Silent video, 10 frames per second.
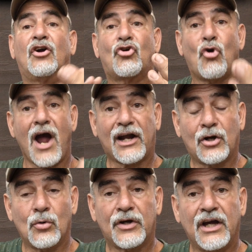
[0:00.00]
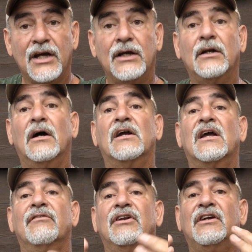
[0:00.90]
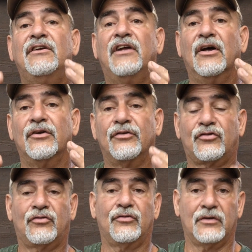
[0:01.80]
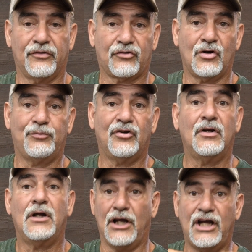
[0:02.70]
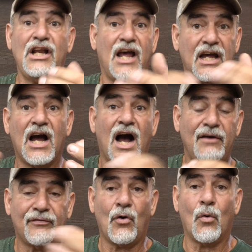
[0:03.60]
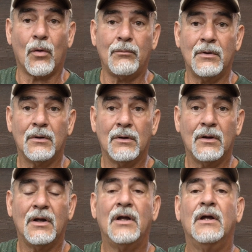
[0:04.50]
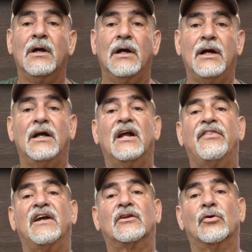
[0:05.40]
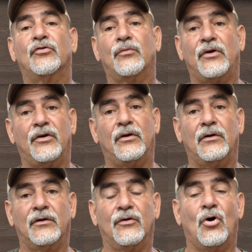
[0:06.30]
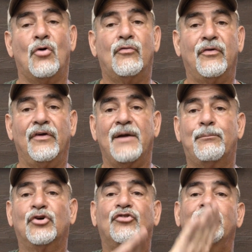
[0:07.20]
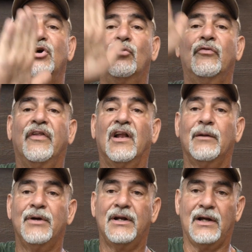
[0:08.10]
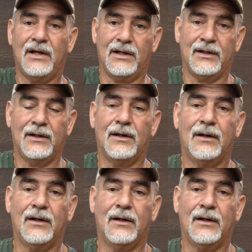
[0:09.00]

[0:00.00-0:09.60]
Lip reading: Crack cocaine, I gave a detailed description in AI form. And I think those they pushed me over the limit and